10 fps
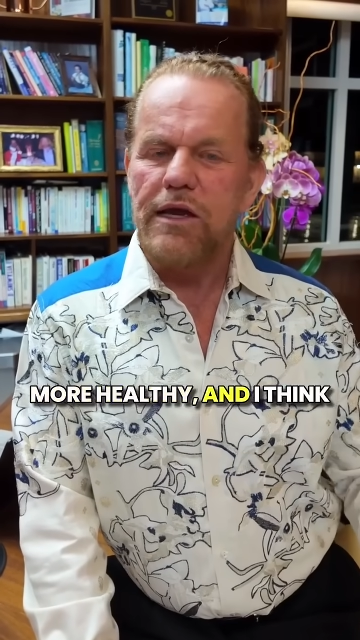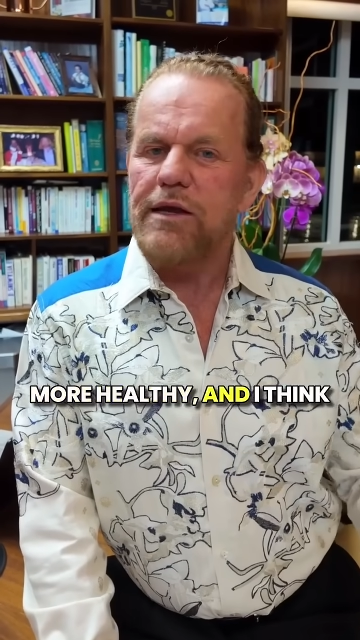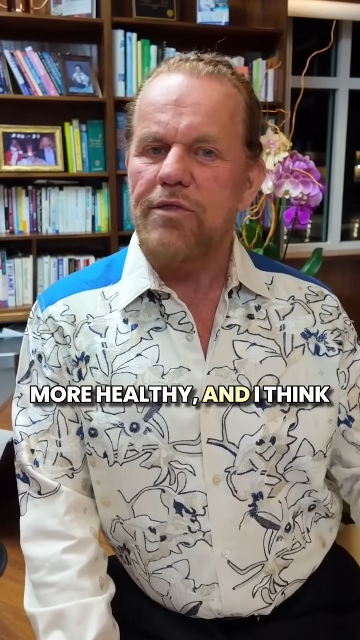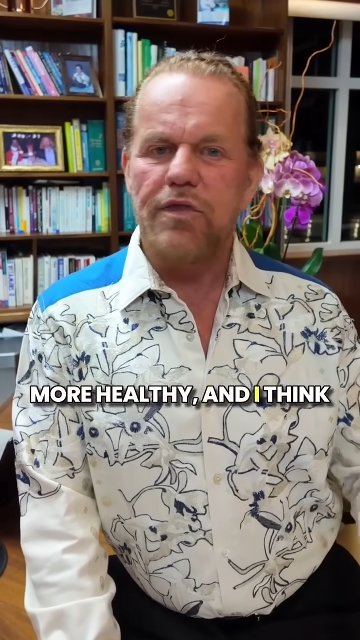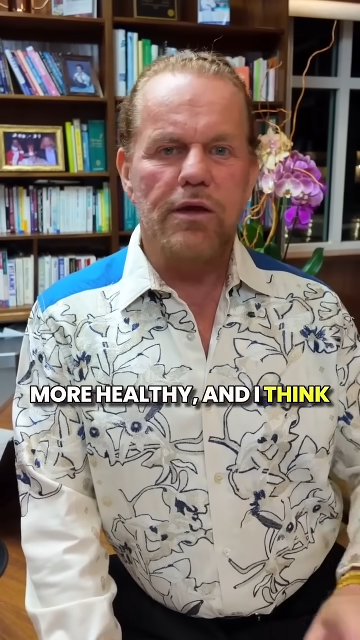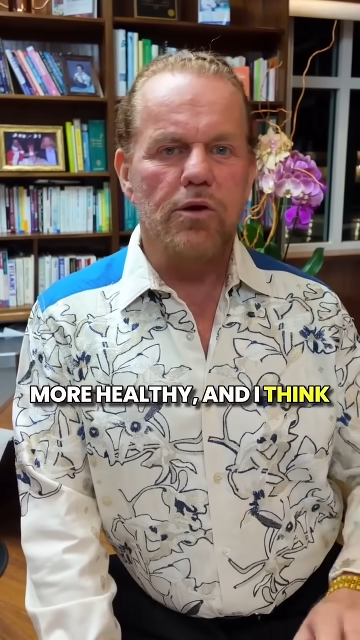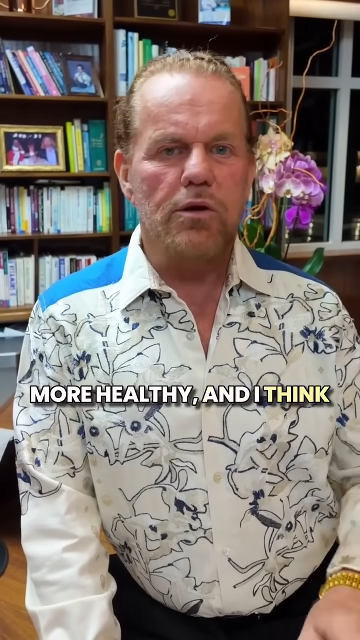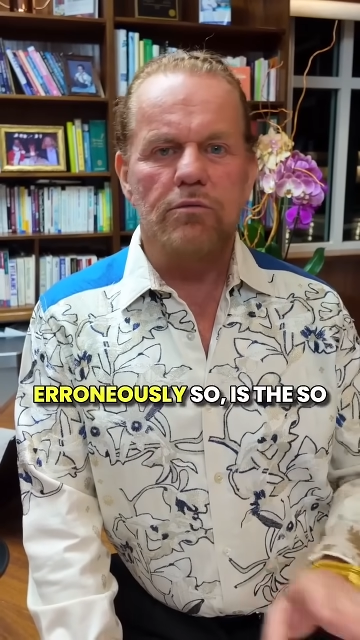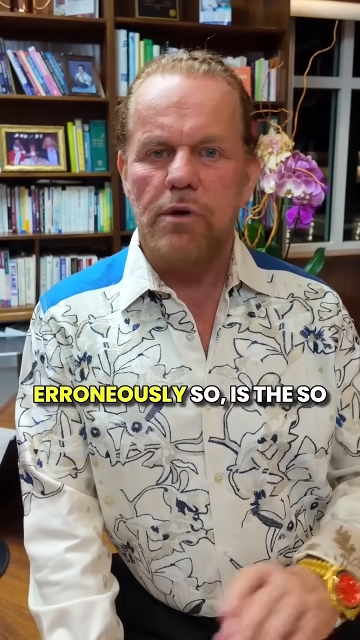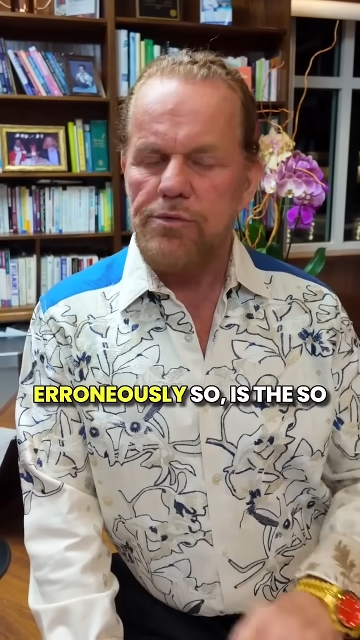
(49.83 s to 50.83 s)
and I think
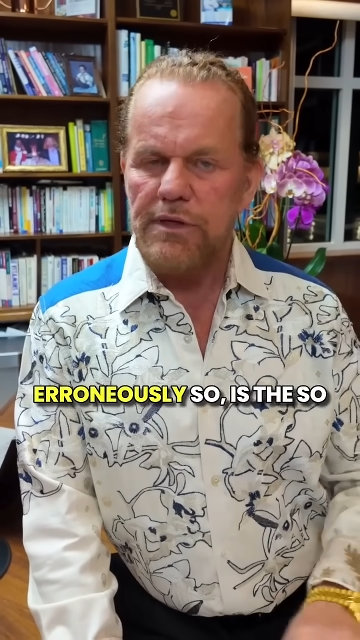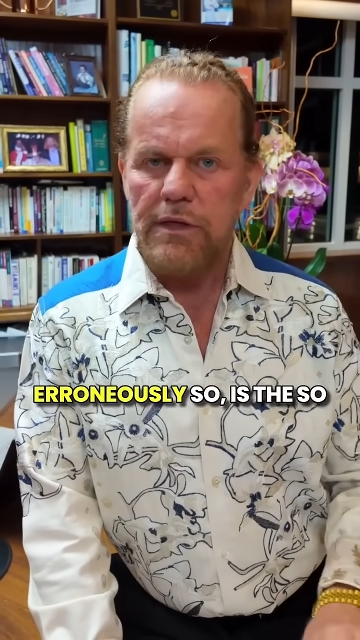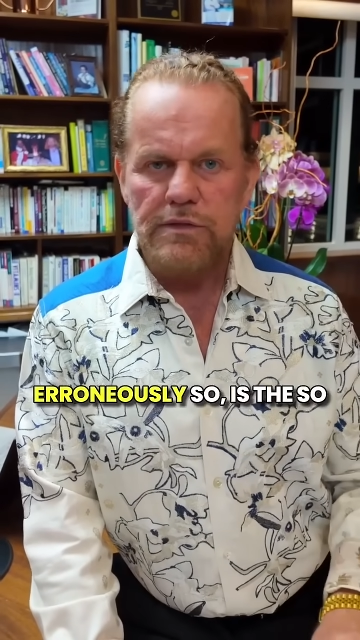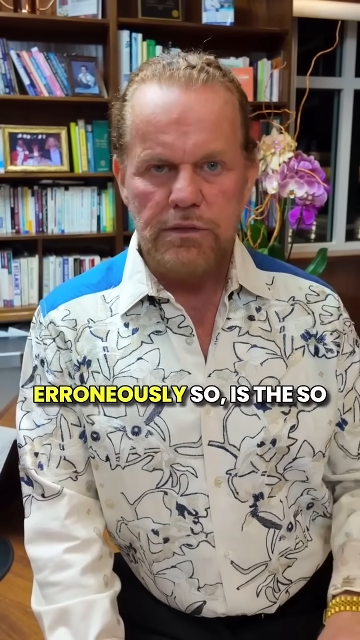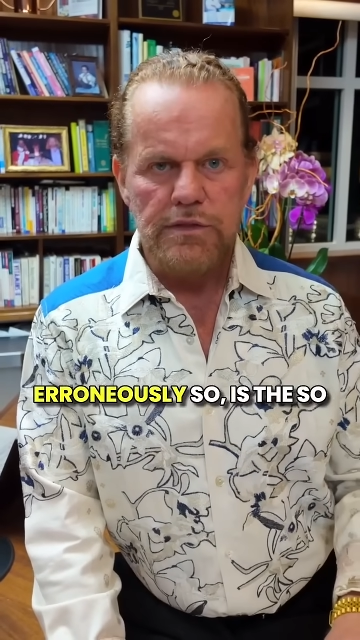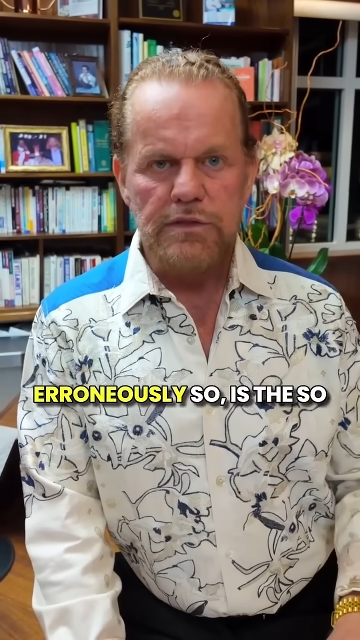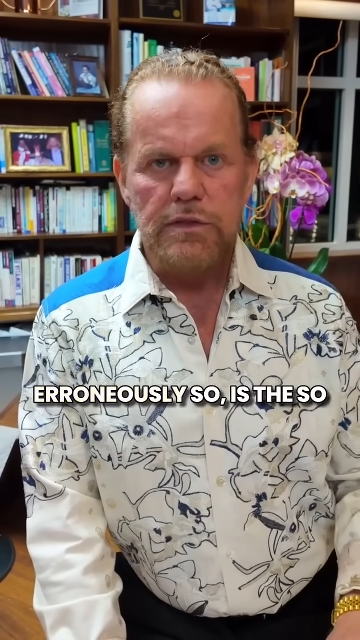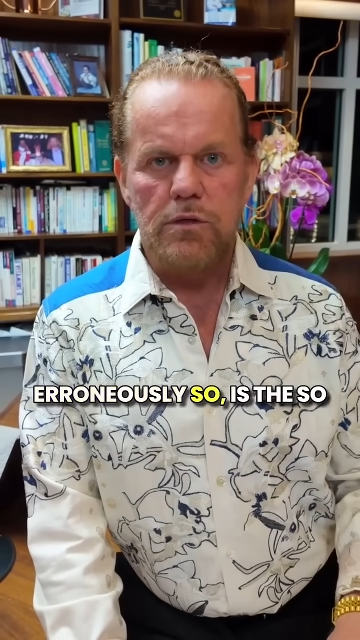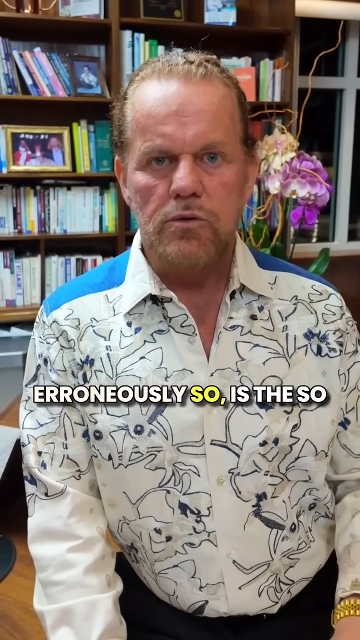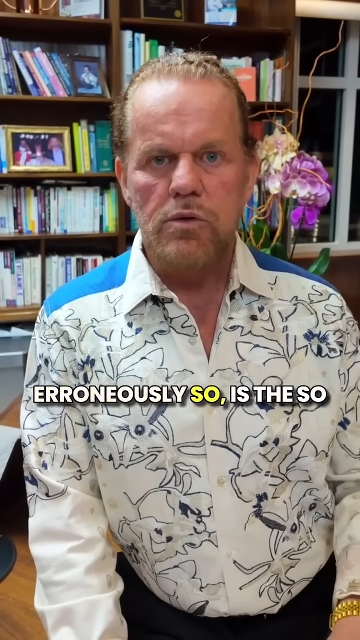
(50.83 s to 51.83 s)
erroneously
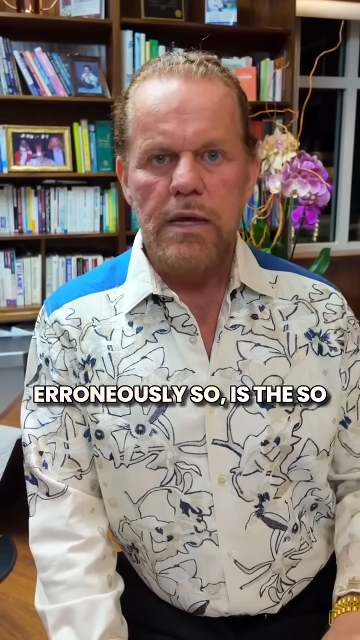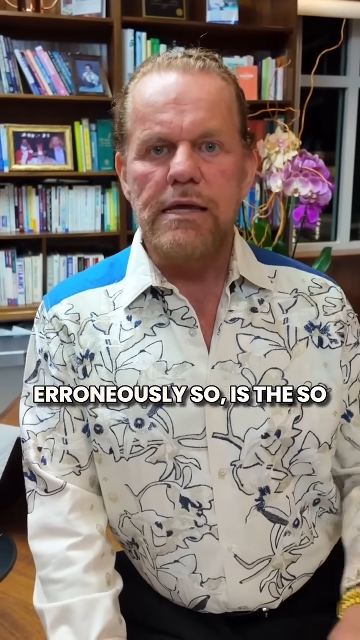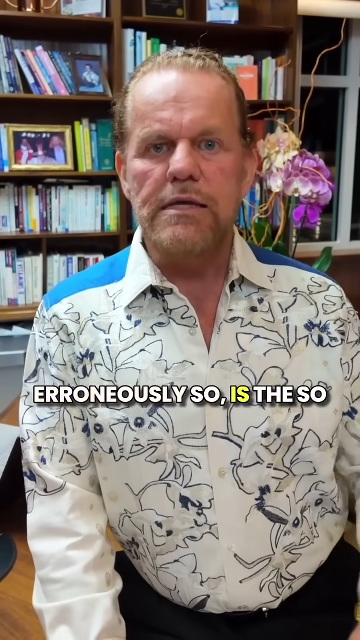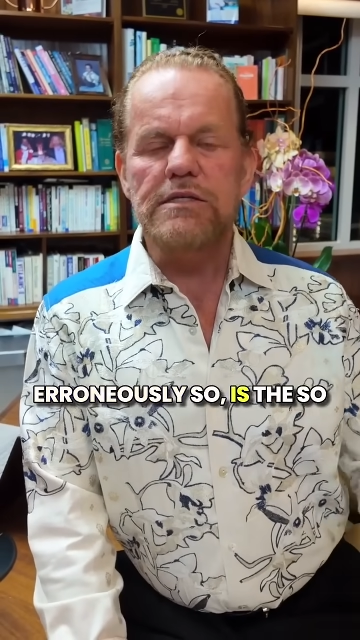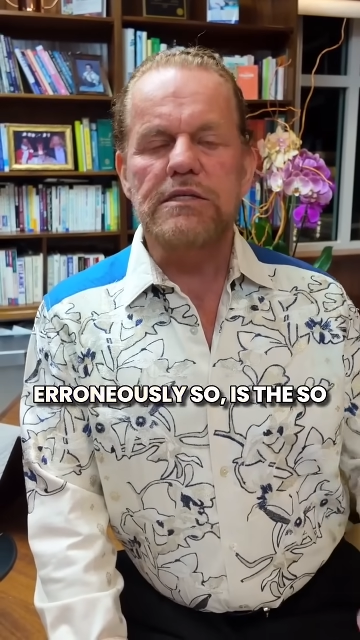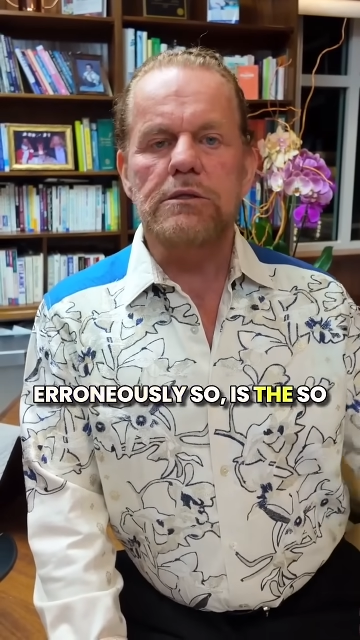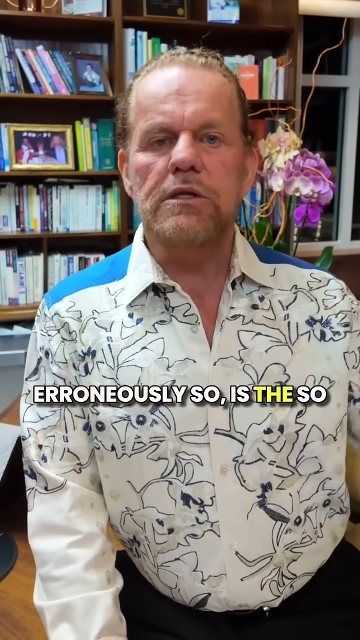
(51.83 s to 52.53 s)
so, is